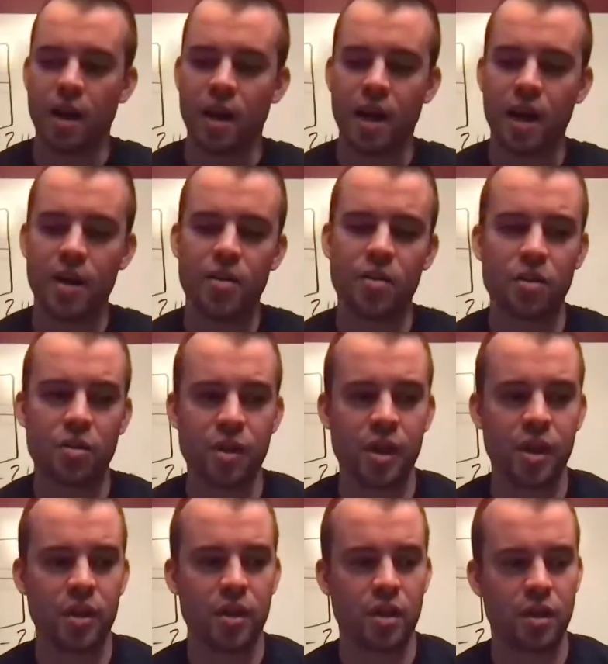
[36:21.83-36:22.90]
I don't
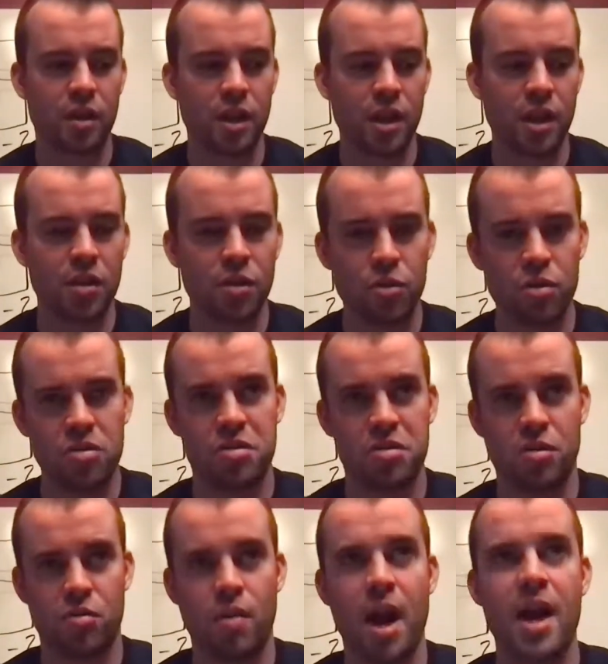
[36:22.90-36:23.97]
think either is
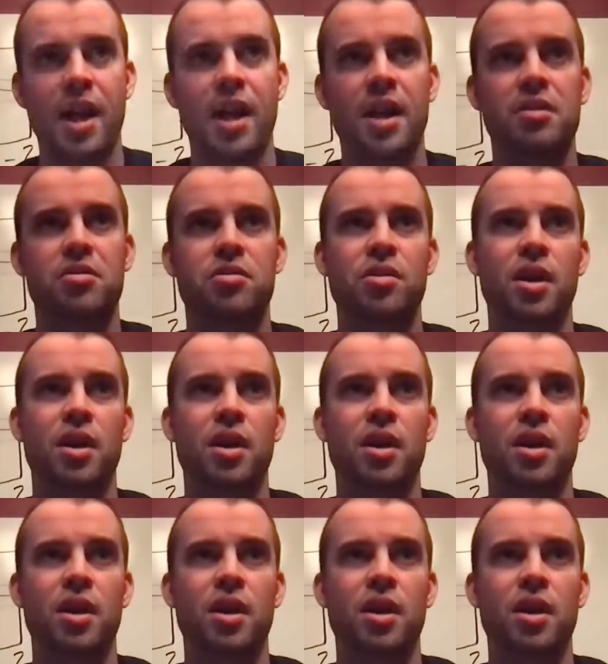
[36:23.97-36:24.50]
the right answer.